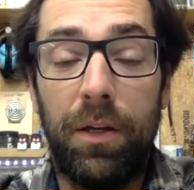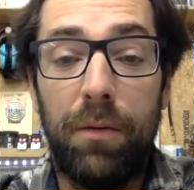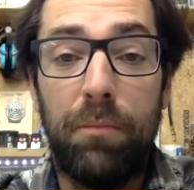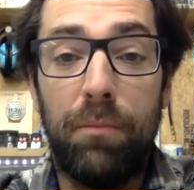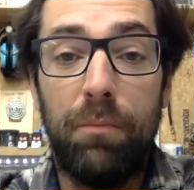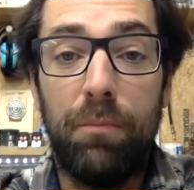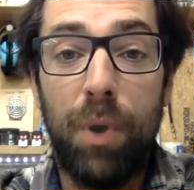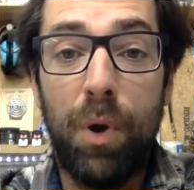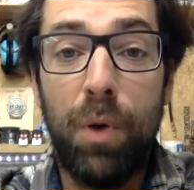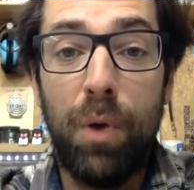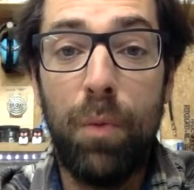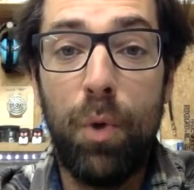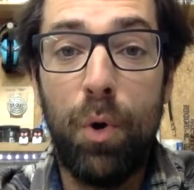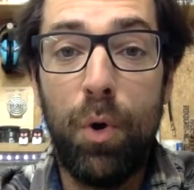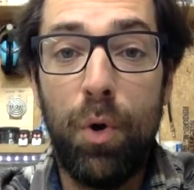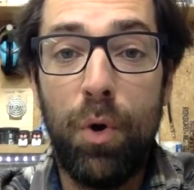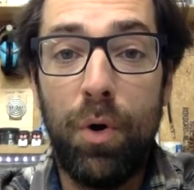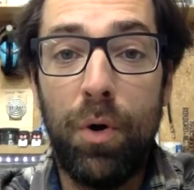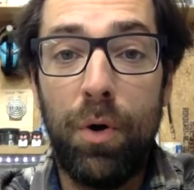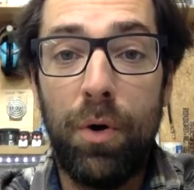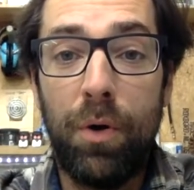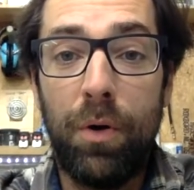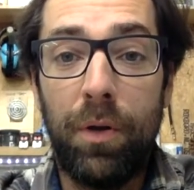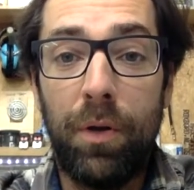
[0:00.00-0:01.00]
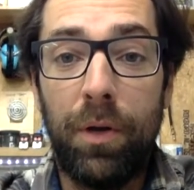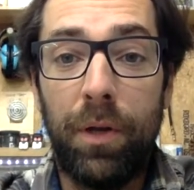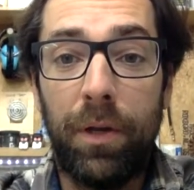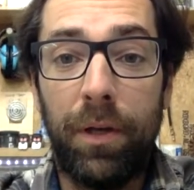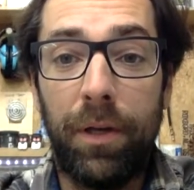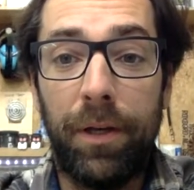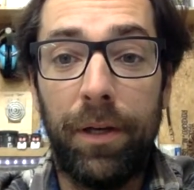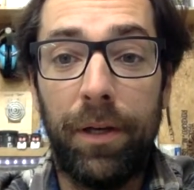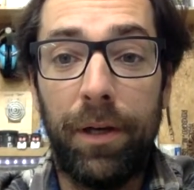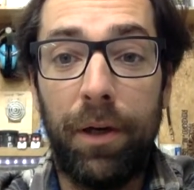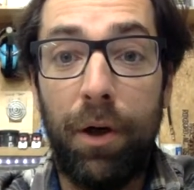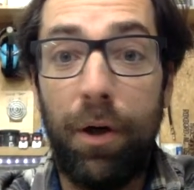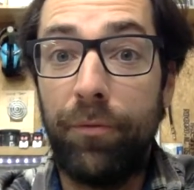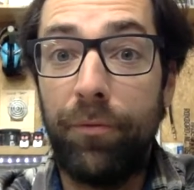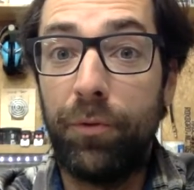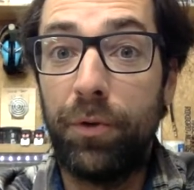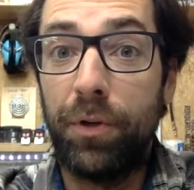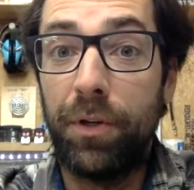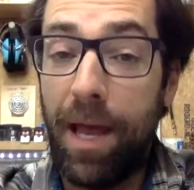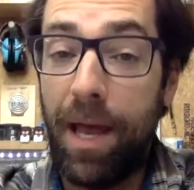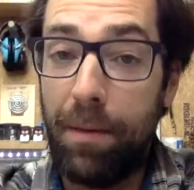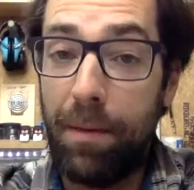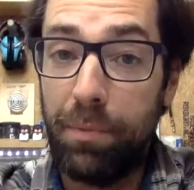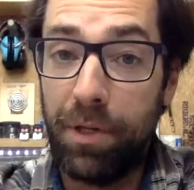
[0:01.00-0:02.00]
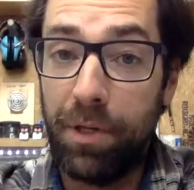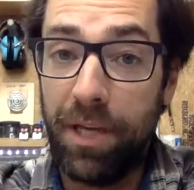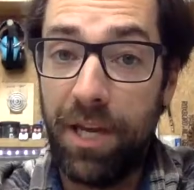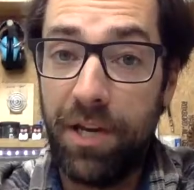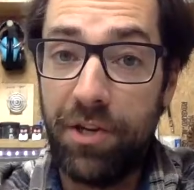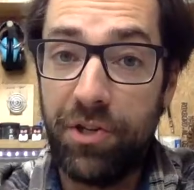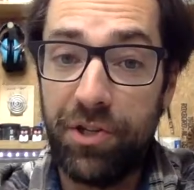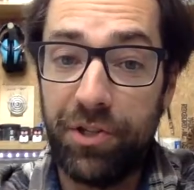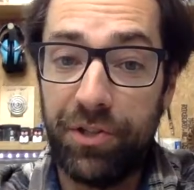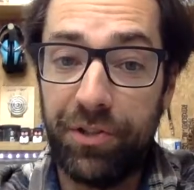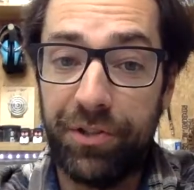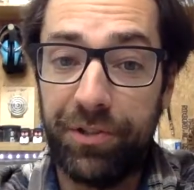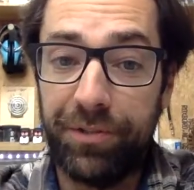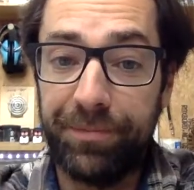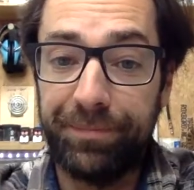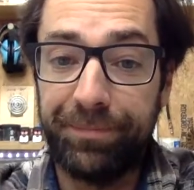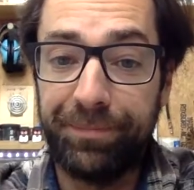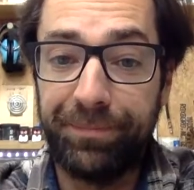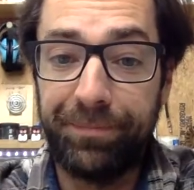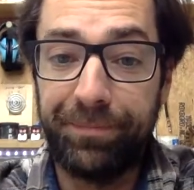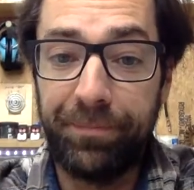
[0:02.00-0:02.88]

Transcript: mobile off grid applications.